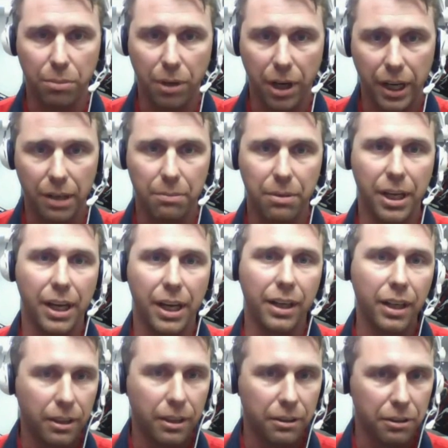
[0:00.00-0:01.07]
body bag,
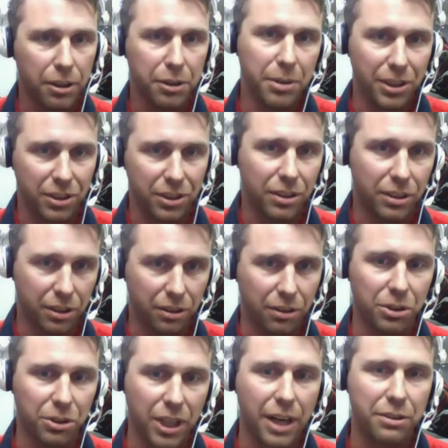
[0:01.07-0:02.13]
which means that
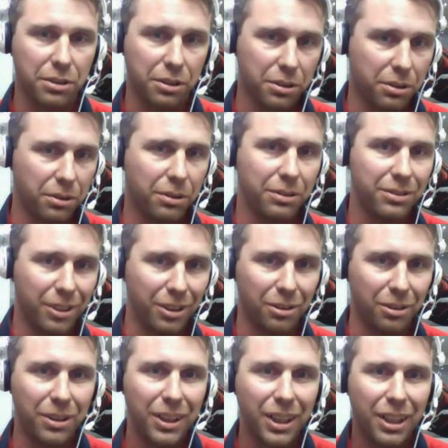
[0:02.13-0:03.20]
those guys are going,
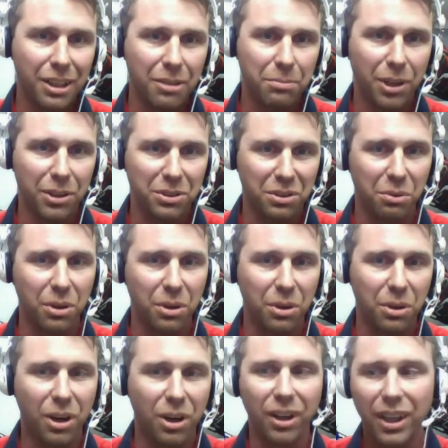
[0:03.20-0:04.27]
balls to the
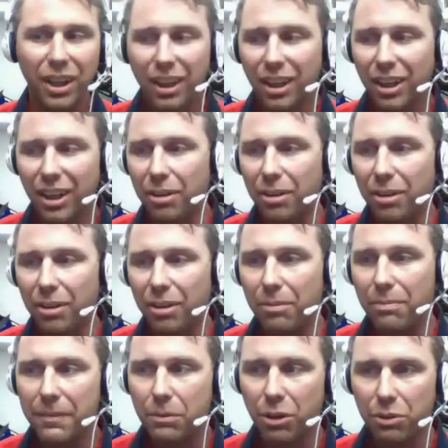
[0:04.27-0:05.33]
wall. But
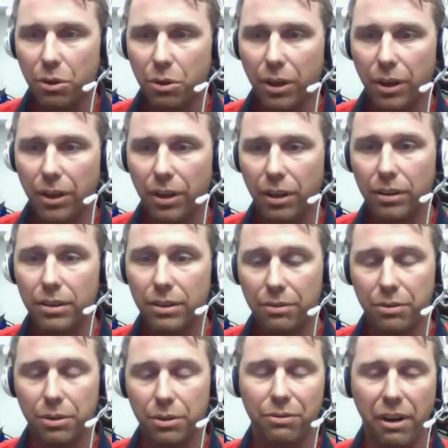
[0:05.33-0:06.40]
if you go
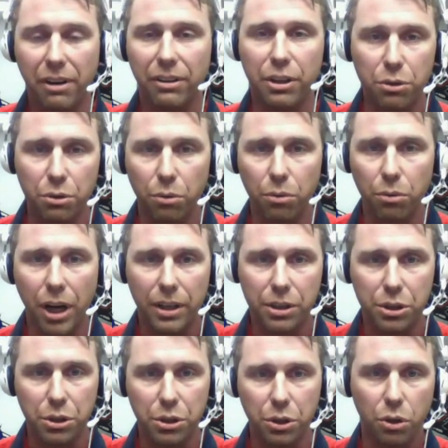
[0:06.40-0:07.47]
on if you're fairly new to
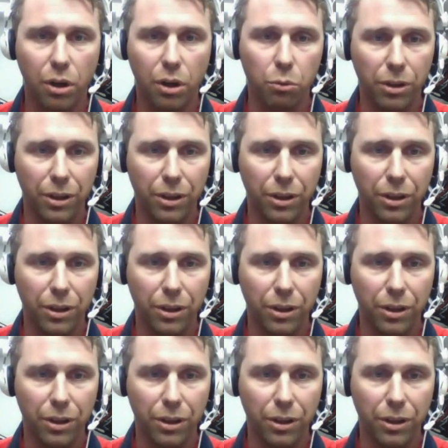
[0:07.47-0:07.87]
riding, you should go on